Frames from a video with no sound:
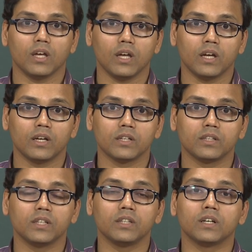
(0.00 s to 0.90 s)
and
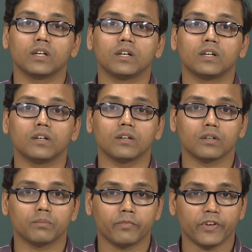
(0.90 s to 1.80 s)
then the
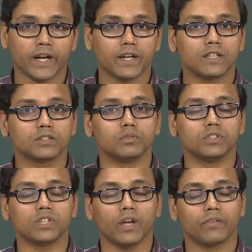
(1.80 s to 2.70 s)
factors
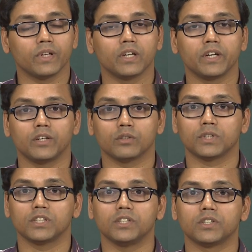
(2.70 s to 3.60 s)
which affect the rate of
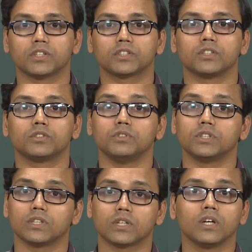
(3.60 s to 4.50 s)
such interactions which
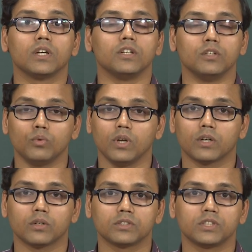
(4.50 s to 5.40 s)
are nuclear
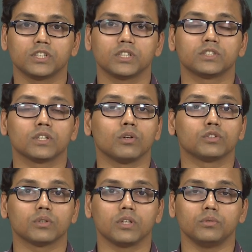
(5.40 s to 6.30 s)
cross sections and
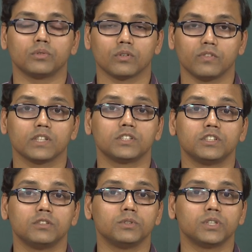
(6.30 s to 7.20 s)
also the neutron flux
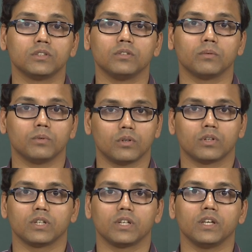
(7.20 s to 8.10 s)
distribution you have
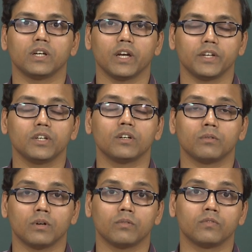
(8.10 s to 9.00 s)
got a clear idea
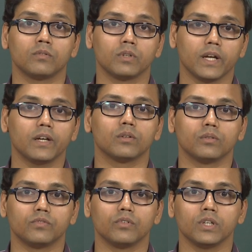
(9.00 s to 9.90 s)
of that
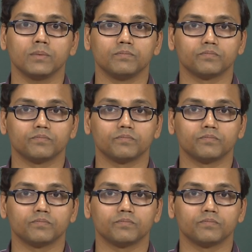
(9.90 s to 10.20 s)
hopefully.